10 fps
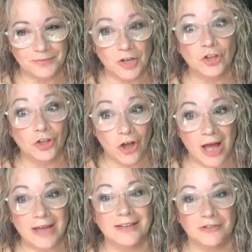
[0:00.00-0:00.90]
A
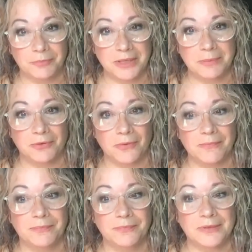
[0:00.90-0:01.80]
lot of people
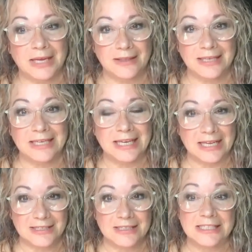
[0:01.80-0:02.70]
that think
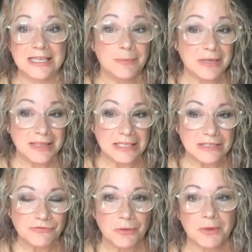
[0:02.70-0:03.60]
NASA is keeping
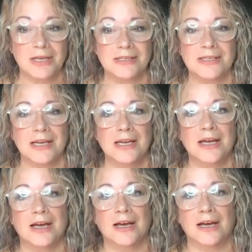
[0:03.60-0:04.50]
things from us,
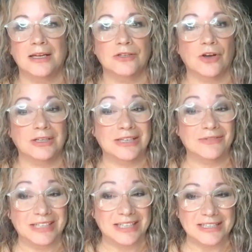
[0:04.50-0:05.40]
uh, not
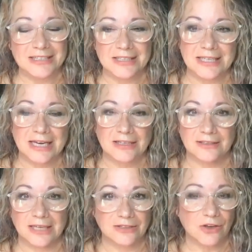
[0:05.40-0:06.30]
giving us the tech
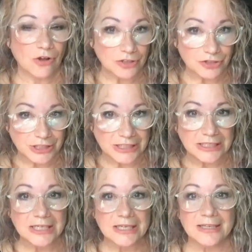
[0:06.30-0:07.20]

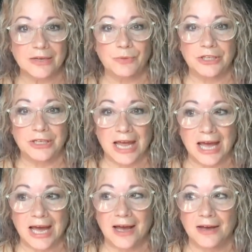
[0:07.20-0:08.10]
technology that we could
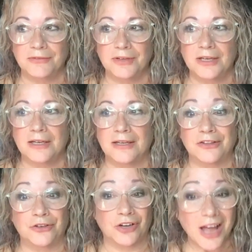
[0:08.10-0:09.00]
have, that
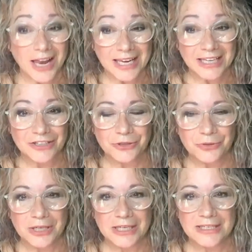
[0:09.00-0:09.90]
they're lying to
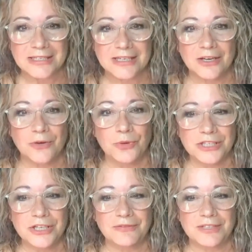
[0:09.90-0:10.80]
us. What
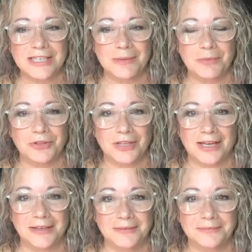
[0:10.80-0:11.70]
do you have to say about that?